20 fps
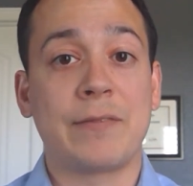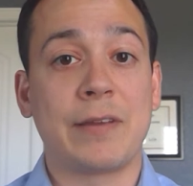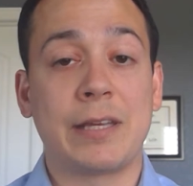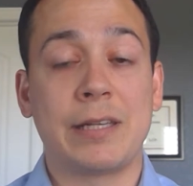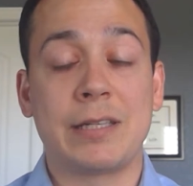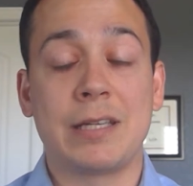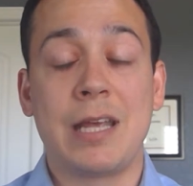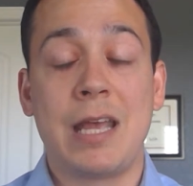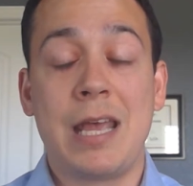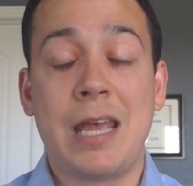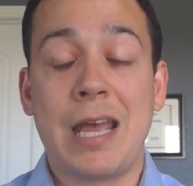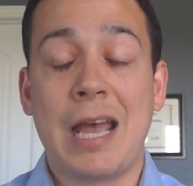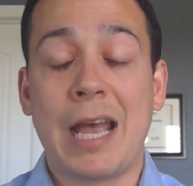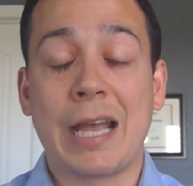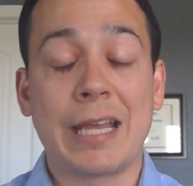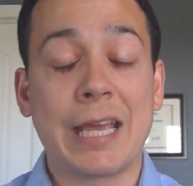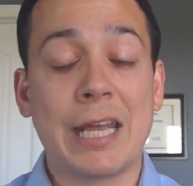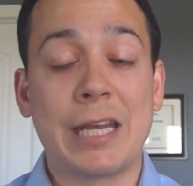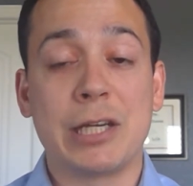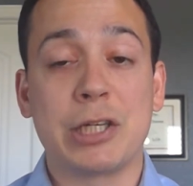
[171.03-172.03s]
And
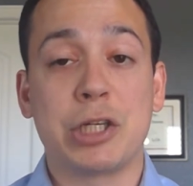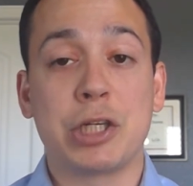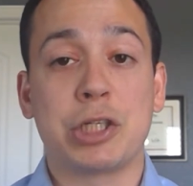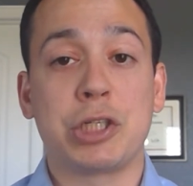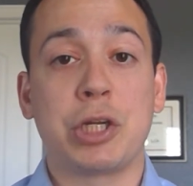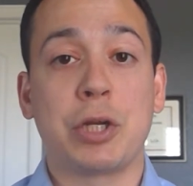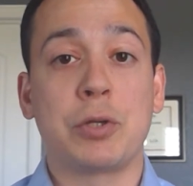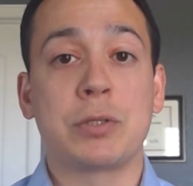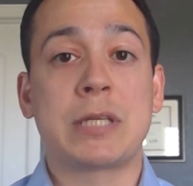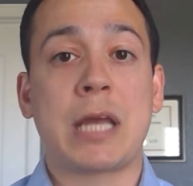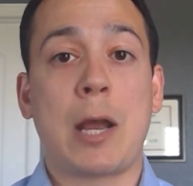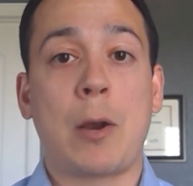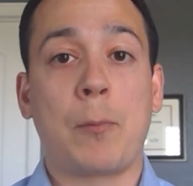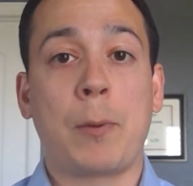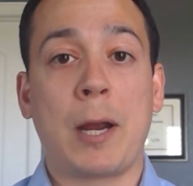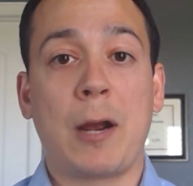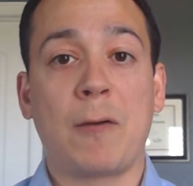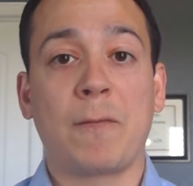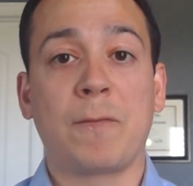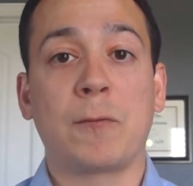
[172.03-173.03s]
again, it just shows how
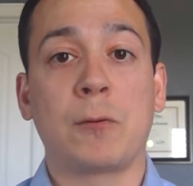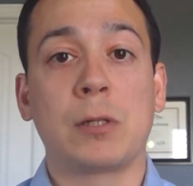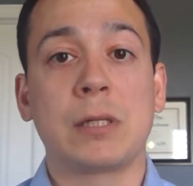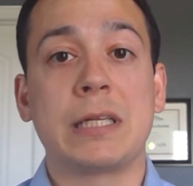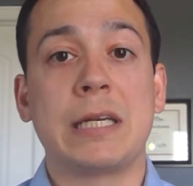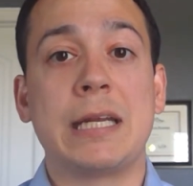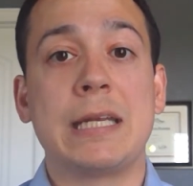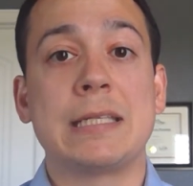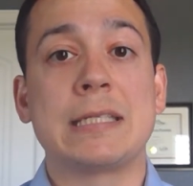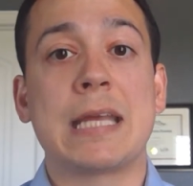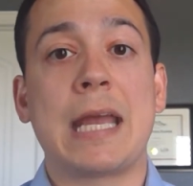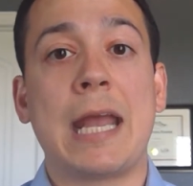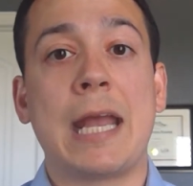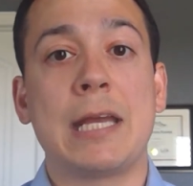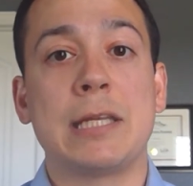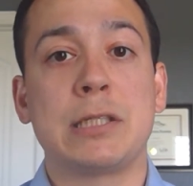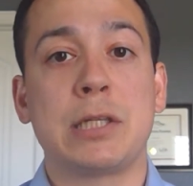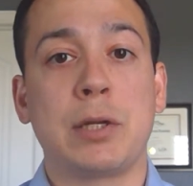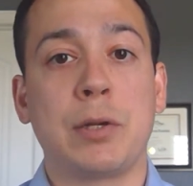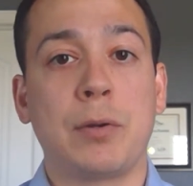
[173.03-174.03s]
powerful it is
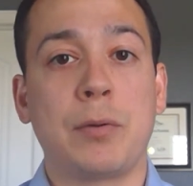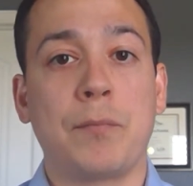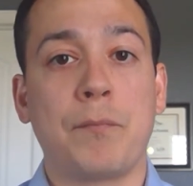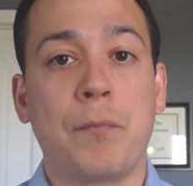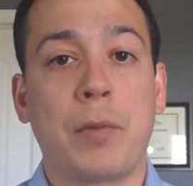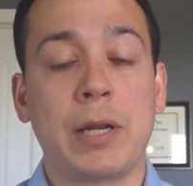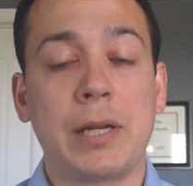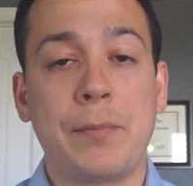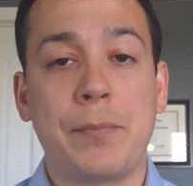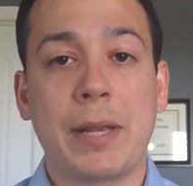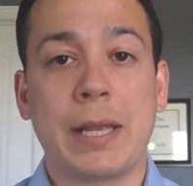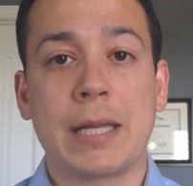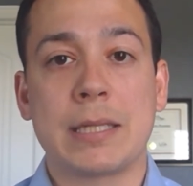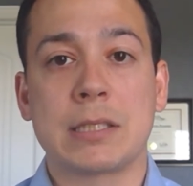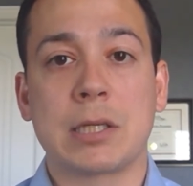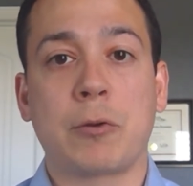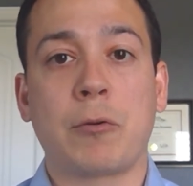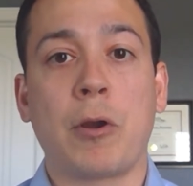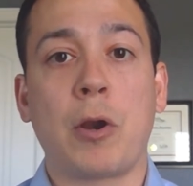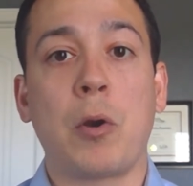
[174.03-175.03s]
as your money
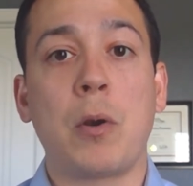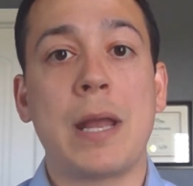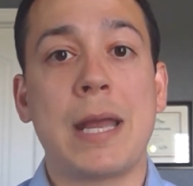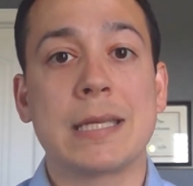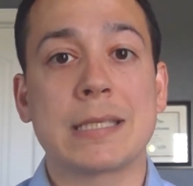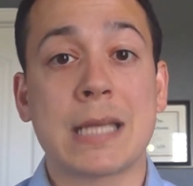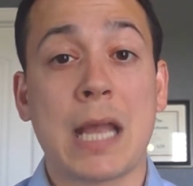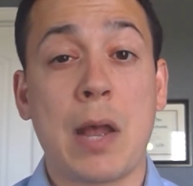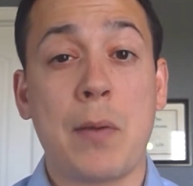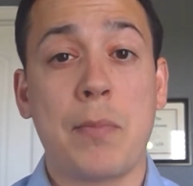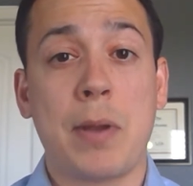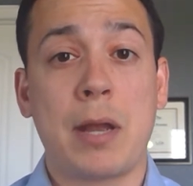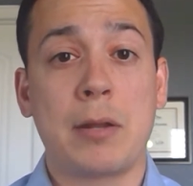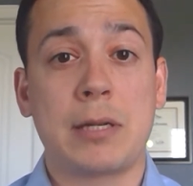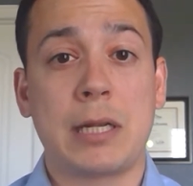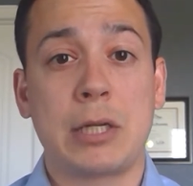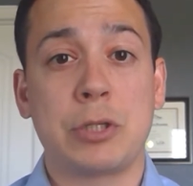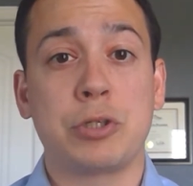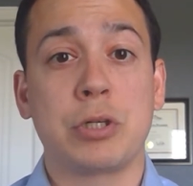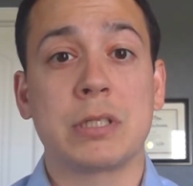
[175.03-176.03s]
begins to grow, as
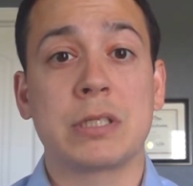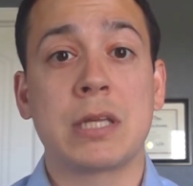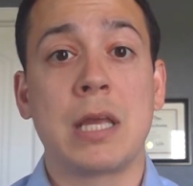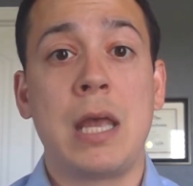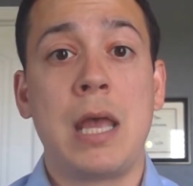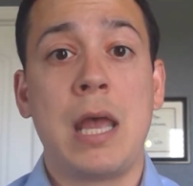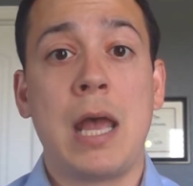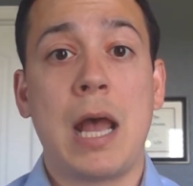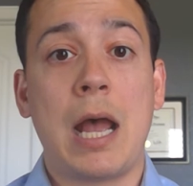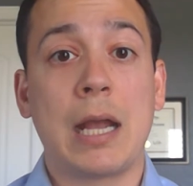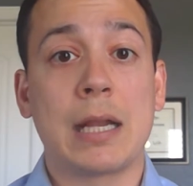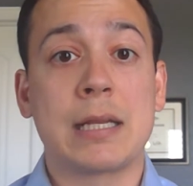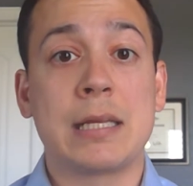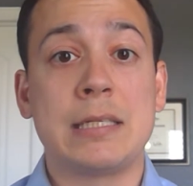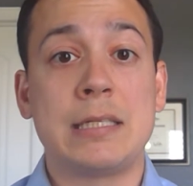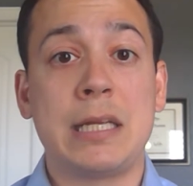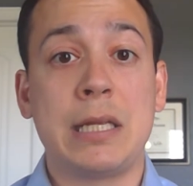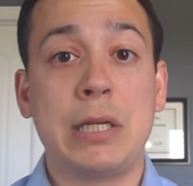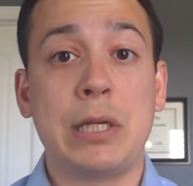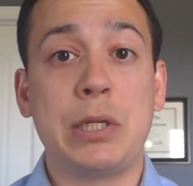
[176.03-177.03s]
compound interest
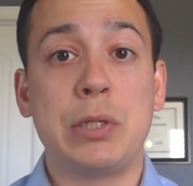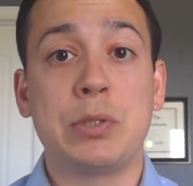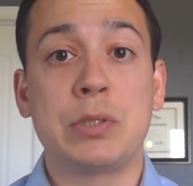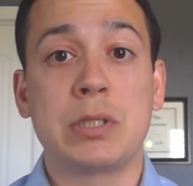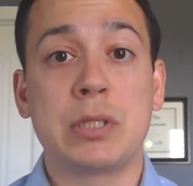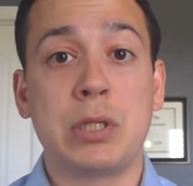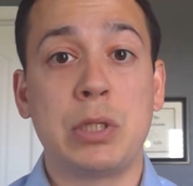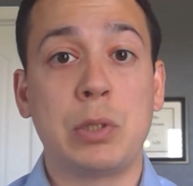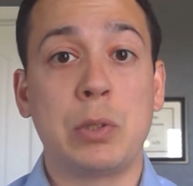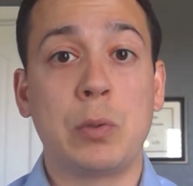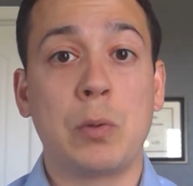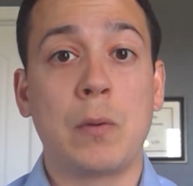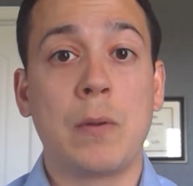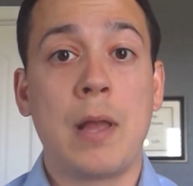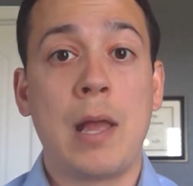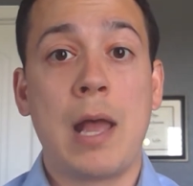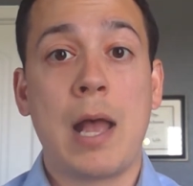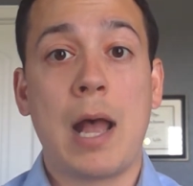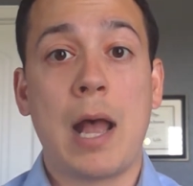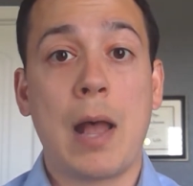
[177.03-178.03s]
continues to
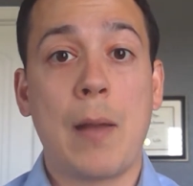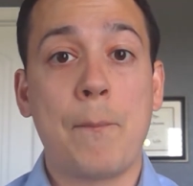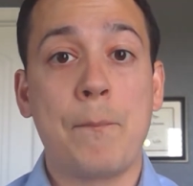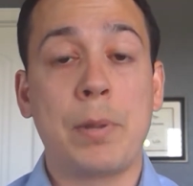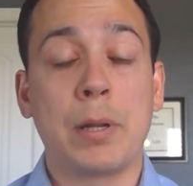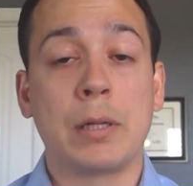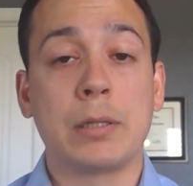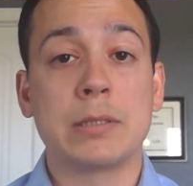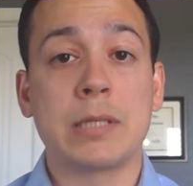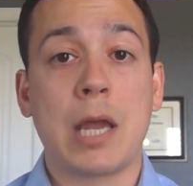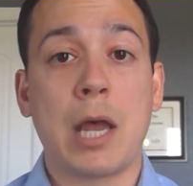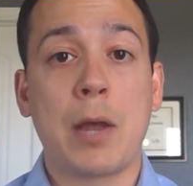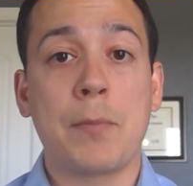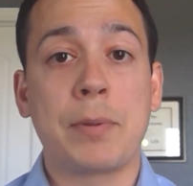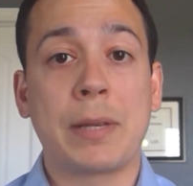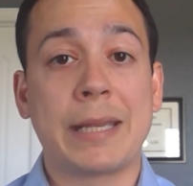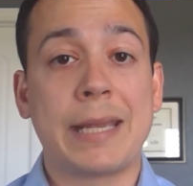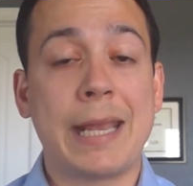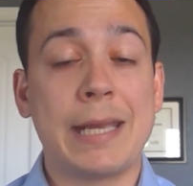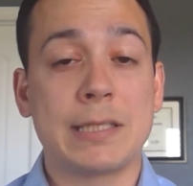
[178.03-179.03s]
build up
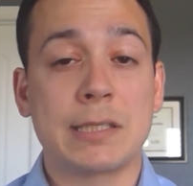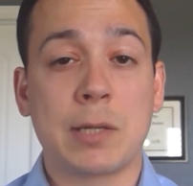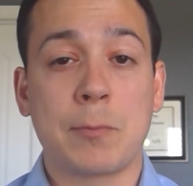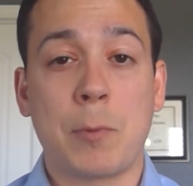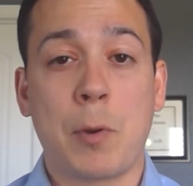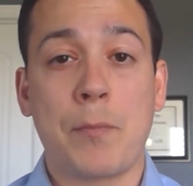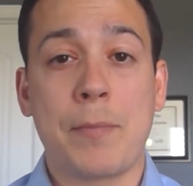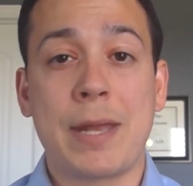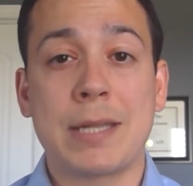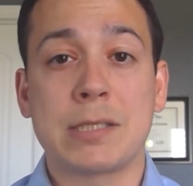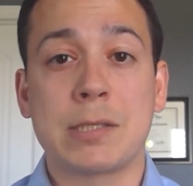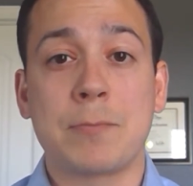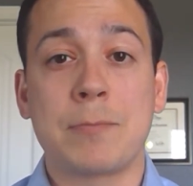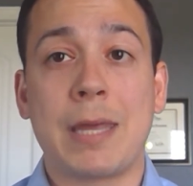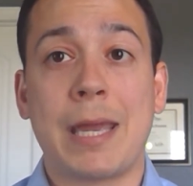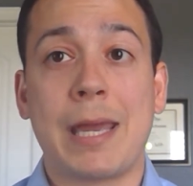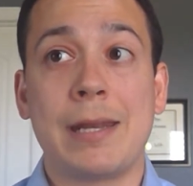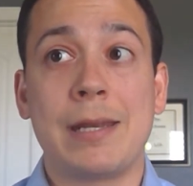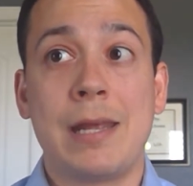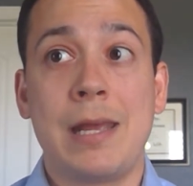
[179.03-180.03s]
and gain some momentum
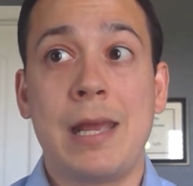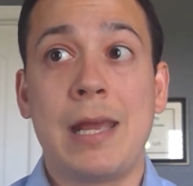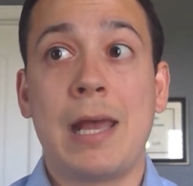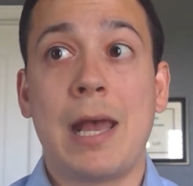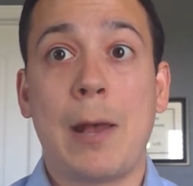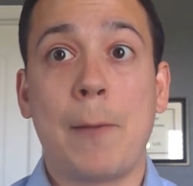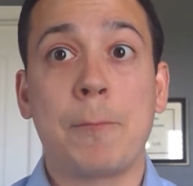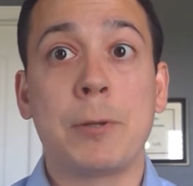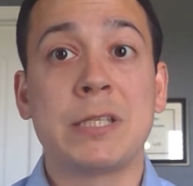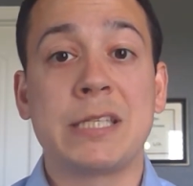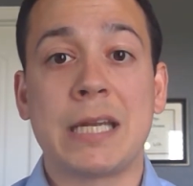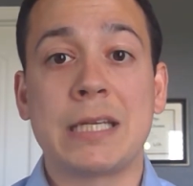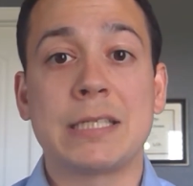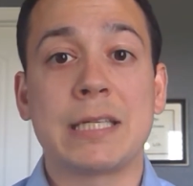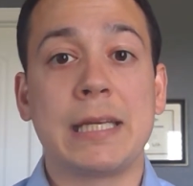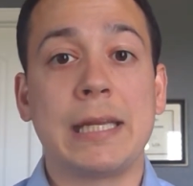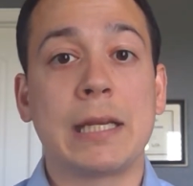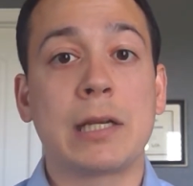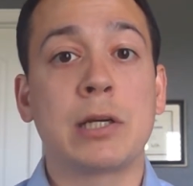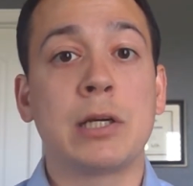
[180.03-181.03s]
that
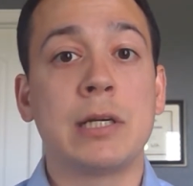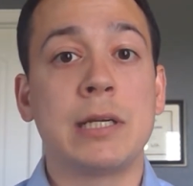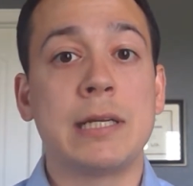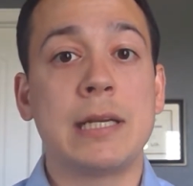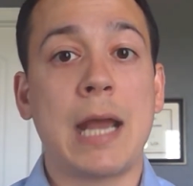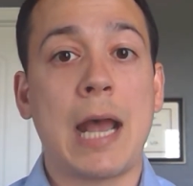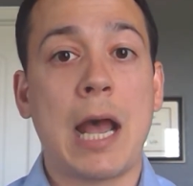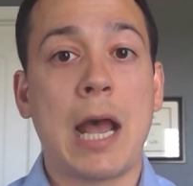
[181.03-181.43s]
potentially could